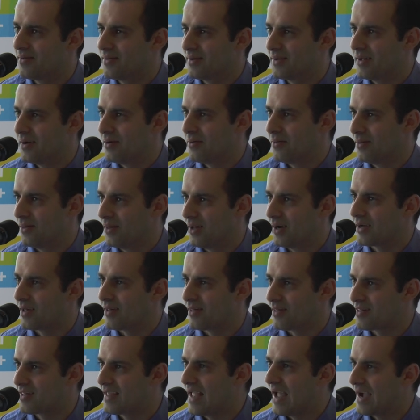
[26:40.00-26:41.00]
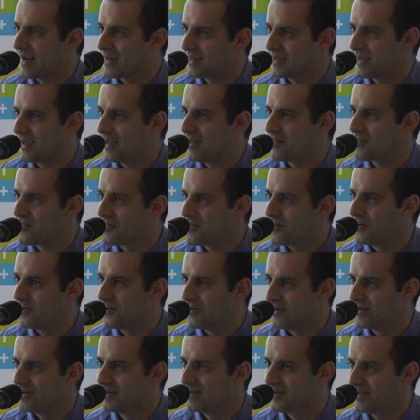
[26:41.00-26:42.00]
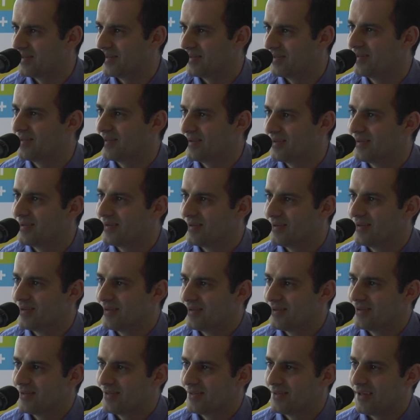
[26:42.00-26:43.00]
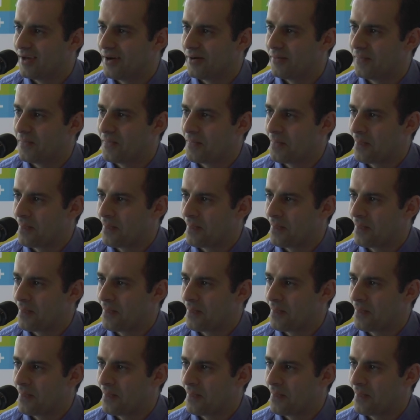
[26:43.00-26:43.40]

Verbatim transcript: you know, luck is stacked against you. And absolutely. Yeah.